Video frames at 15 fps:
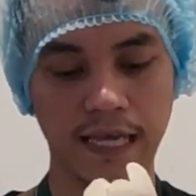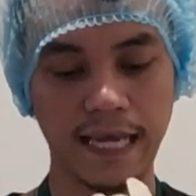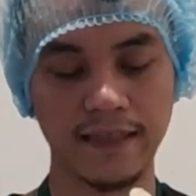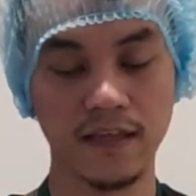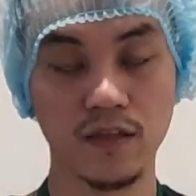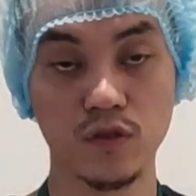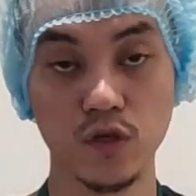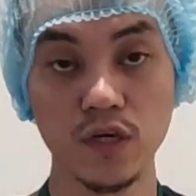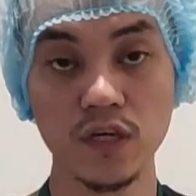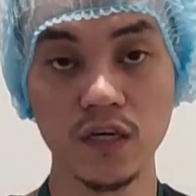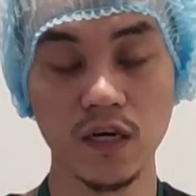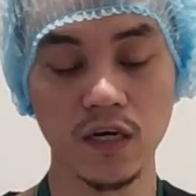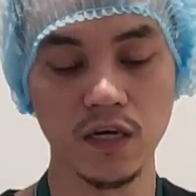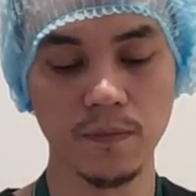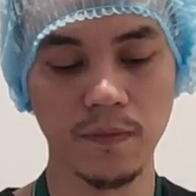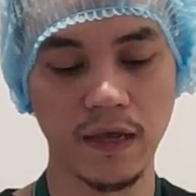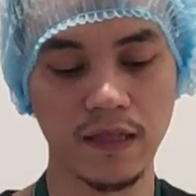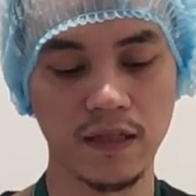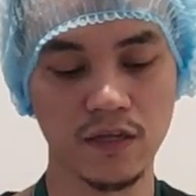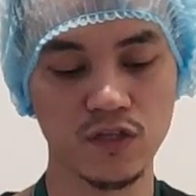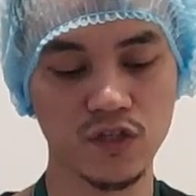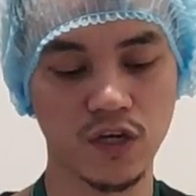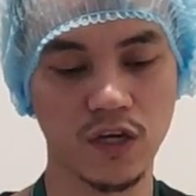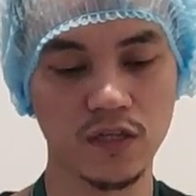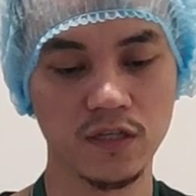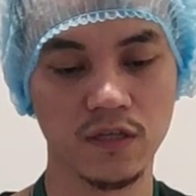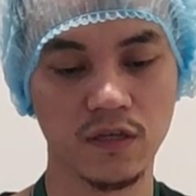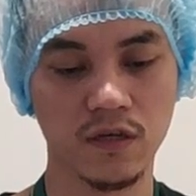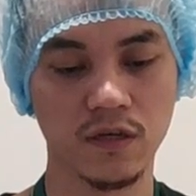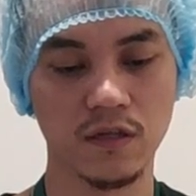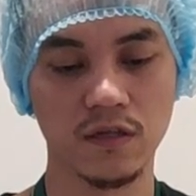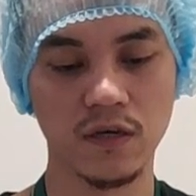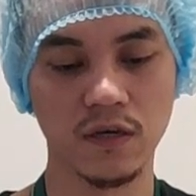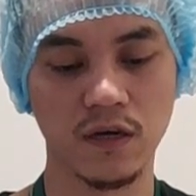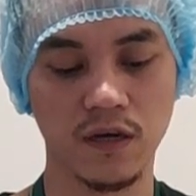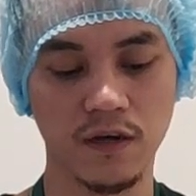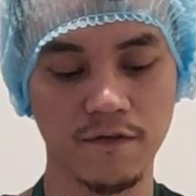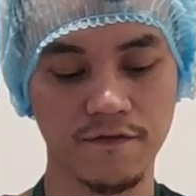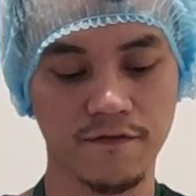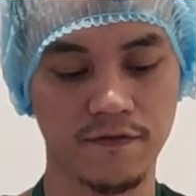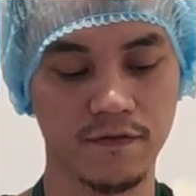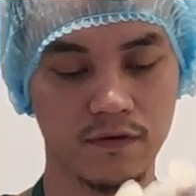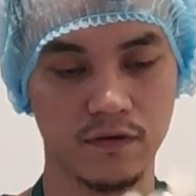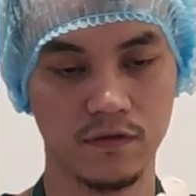And then turn up and adjust the cuff.